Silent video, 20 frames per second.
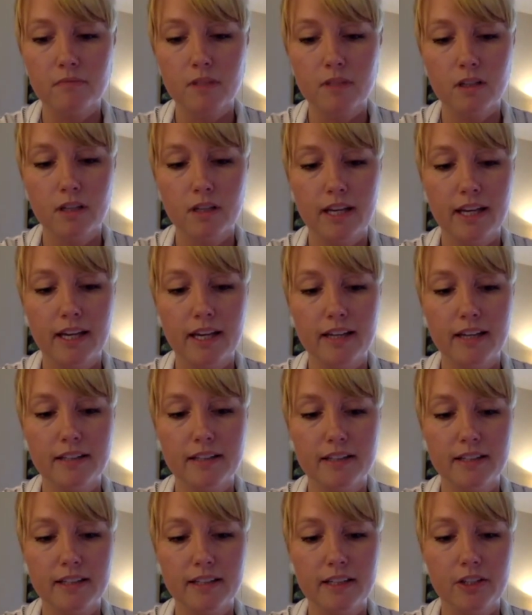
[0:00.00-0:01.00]

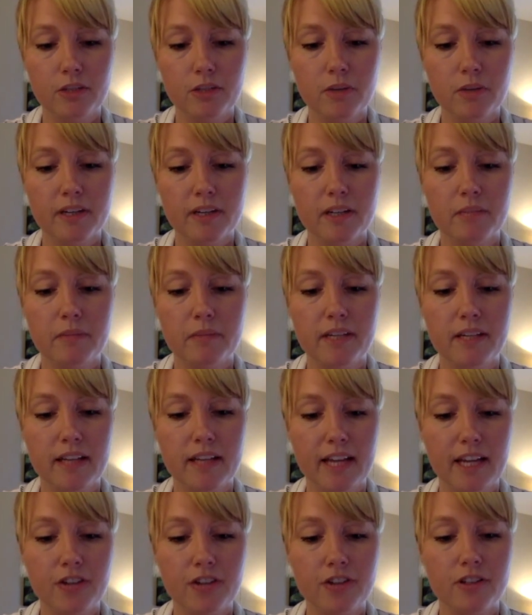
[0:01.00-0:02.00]
And you are going to be an
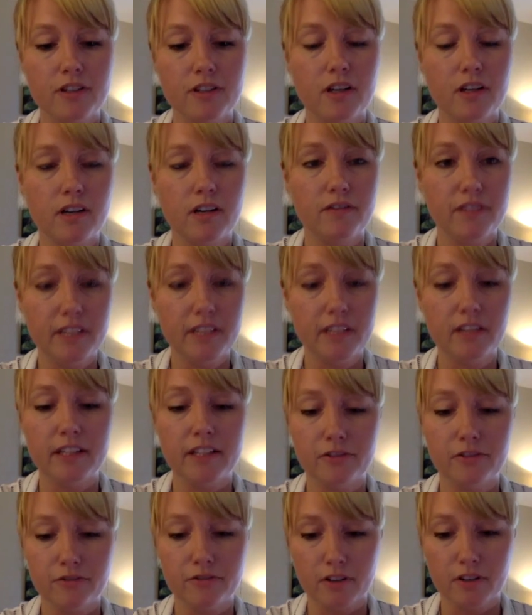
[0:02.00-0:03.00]
agent of
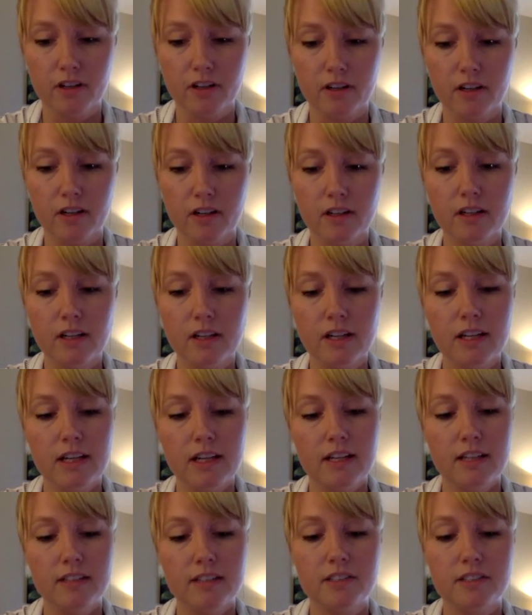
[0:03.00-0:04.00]
healing for her.
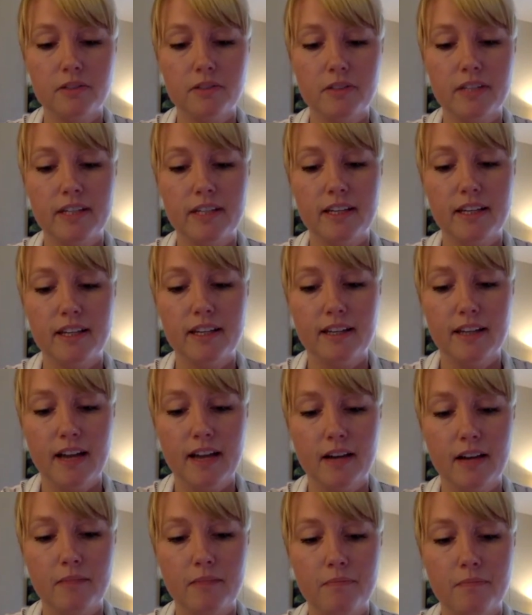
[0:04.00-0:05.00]
And so
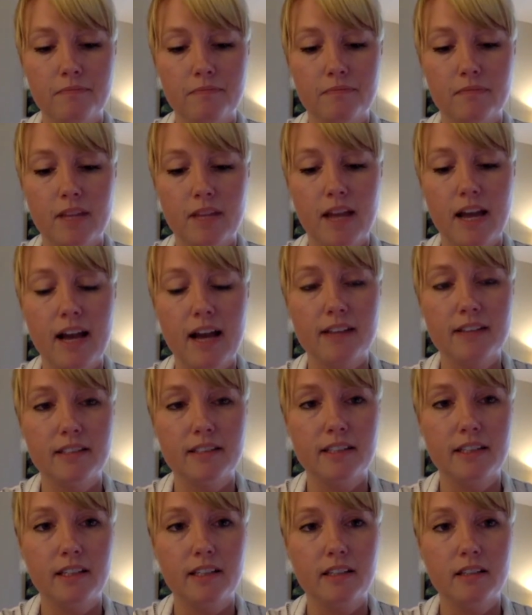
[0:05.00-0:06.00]
again,
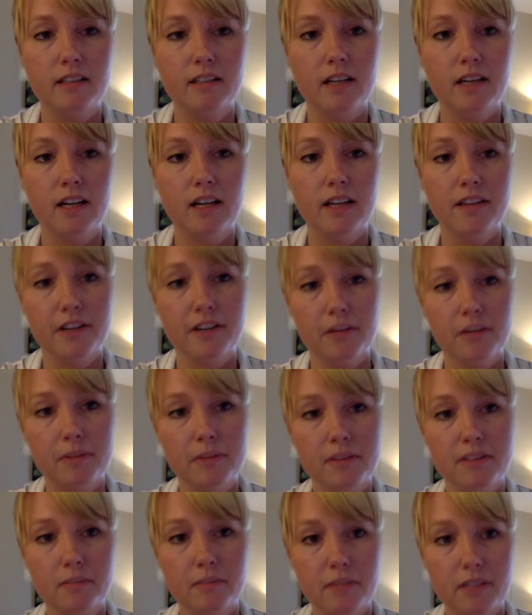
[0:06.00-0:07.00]
asking a
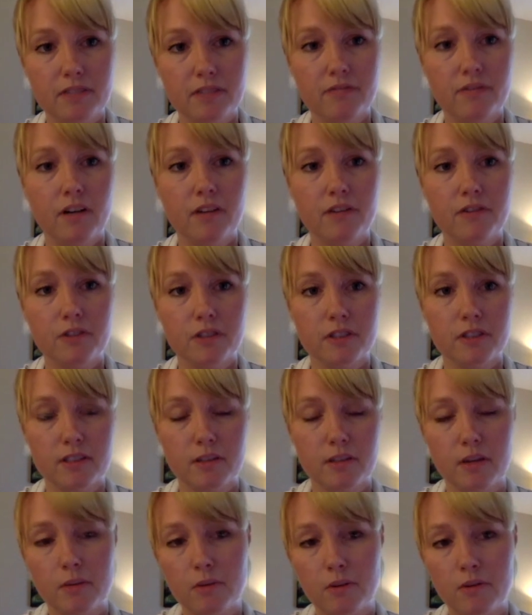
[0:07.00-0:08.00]
therapist to be involved or
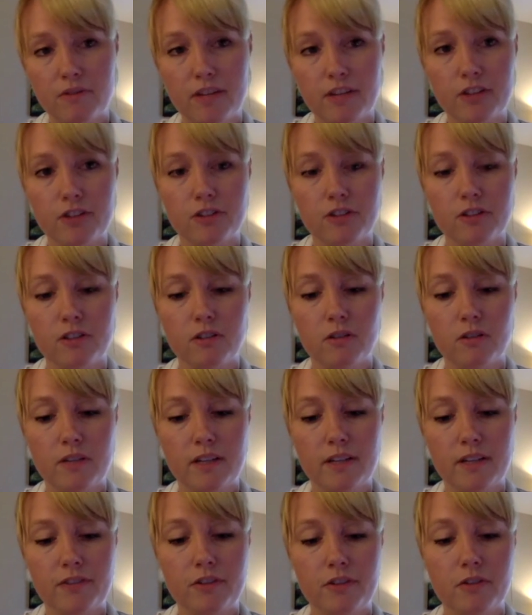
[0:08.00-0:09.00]
a professional
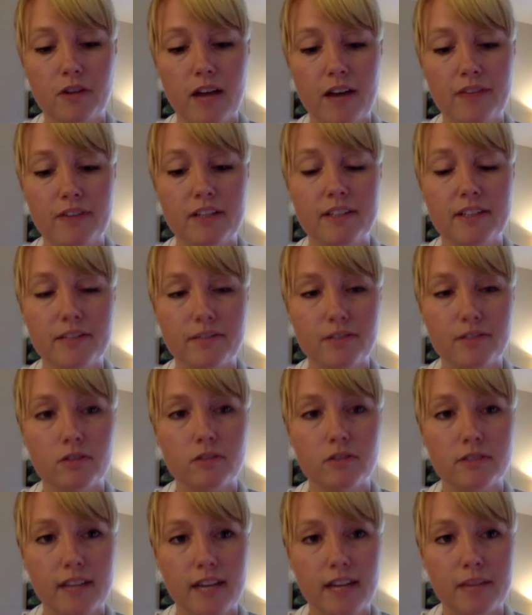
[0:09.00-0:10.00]
if you're having a
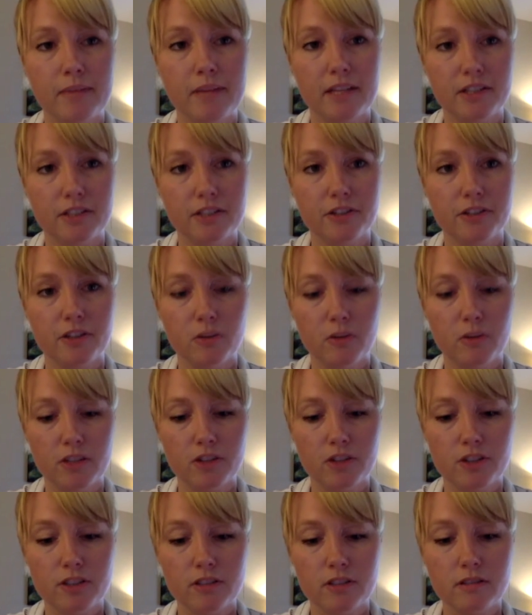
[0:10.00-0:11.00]
difficult time answering
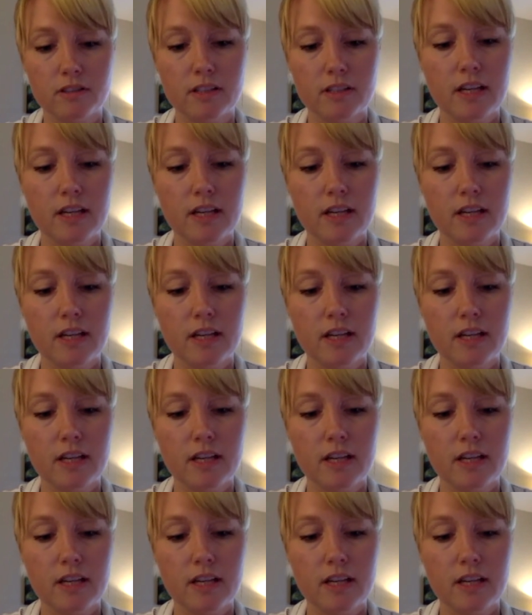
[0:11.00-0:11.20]
questions.